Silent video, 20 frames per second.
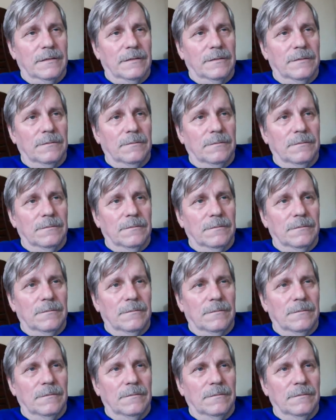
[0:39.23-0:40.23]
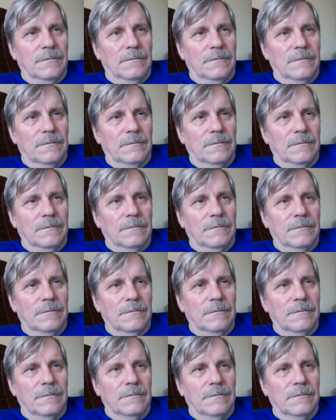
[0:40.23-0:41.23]

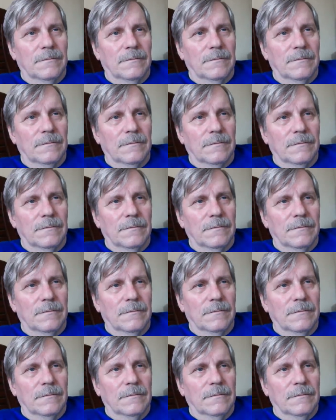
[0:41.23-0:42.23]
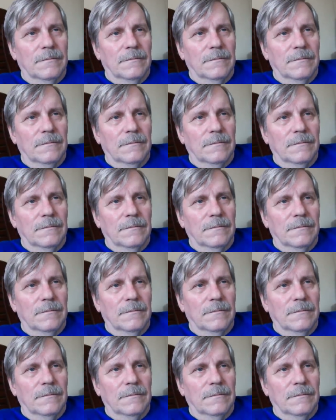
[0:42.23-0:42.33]
(silence)